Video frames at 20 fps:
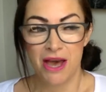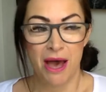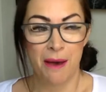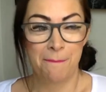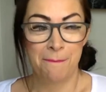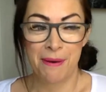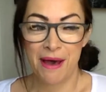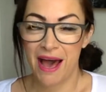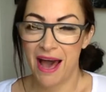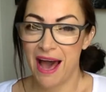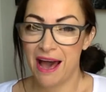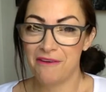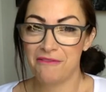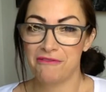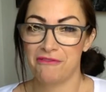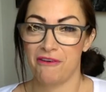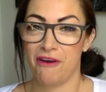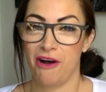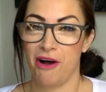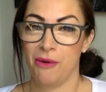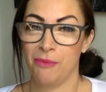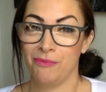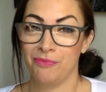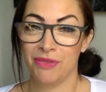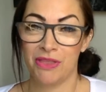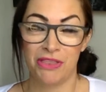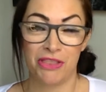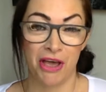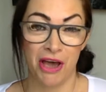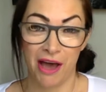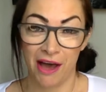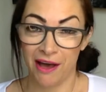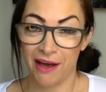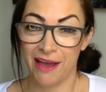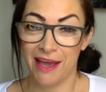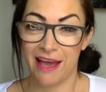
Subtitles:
Apart from that, I